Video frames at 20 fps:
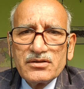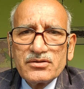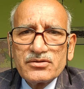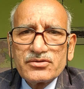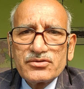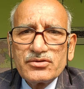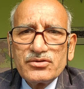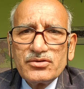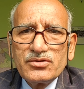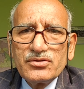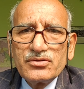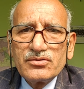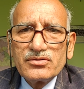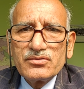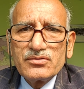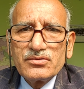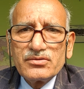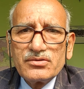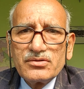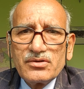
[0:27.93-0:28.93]
So
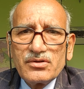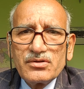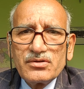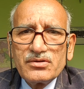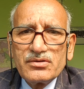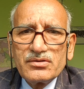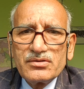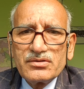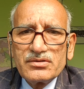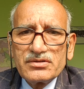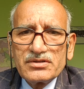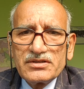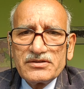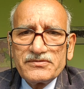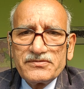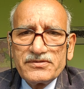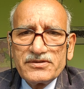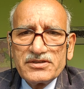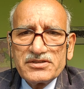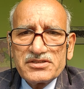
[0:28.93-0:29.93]
the
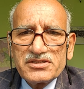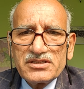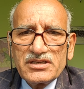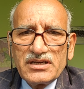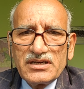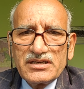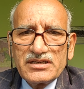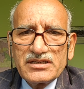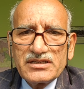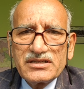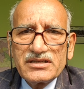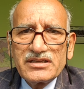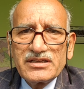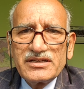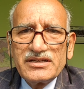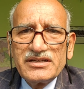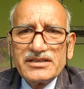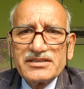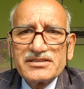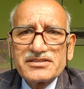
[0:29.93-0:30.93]
first article
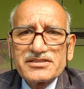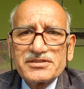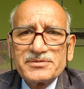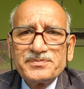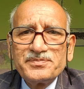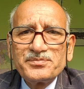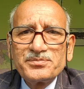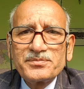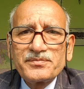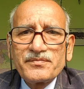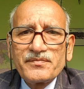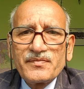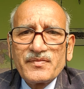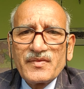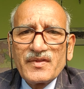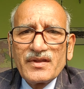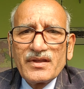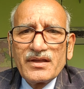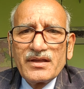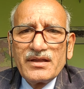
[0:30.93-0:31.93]
is
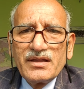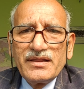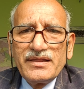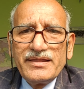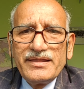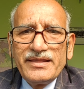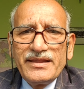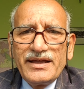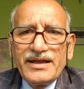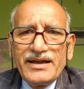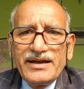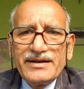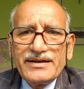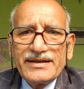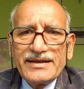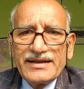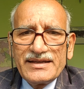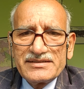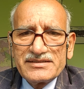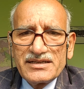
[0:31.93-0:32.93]
land
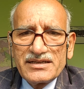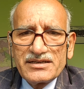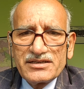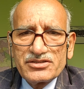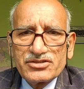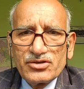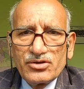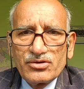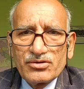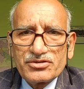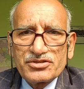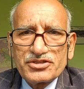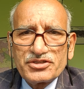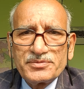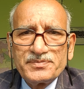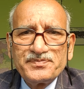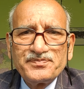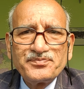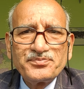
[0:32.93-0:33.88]
as a resource.